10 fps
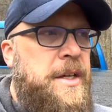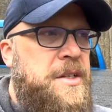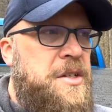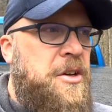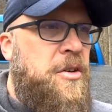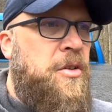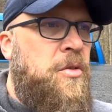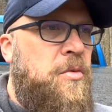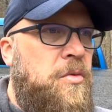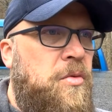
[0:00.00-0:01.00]

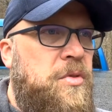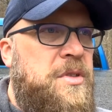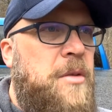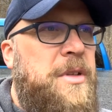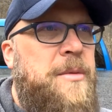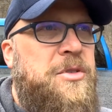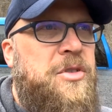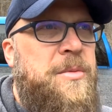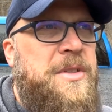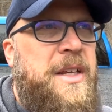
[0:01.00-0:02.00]
So sometimes
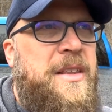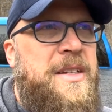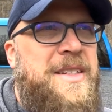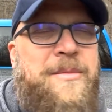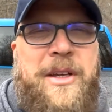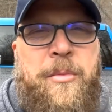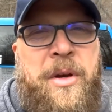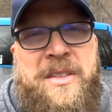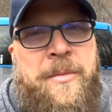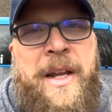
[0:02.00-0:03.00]
trips like this seem like a
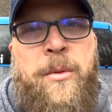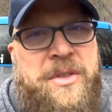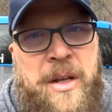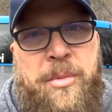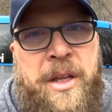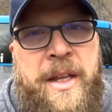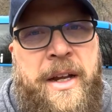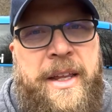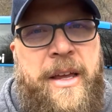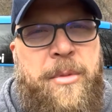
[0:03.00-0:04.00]
bust. I mean, I was not planning
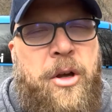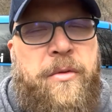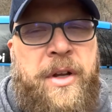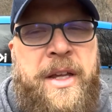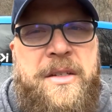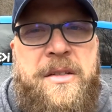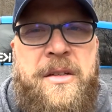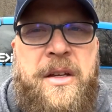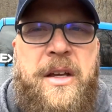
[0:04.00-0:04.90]
on camping overnight.